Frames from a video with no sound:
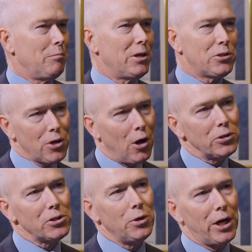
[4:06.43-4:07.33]
This is
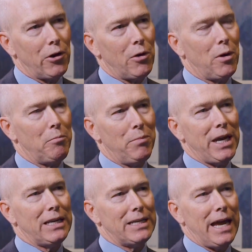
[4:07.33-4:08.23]
also an area where
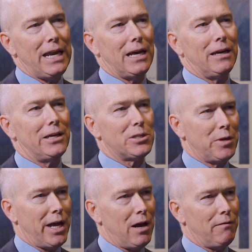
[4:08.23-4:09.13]
big data has
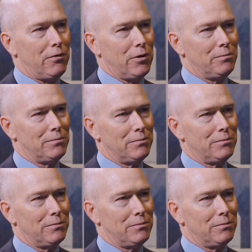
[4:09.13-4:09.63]
been helpful.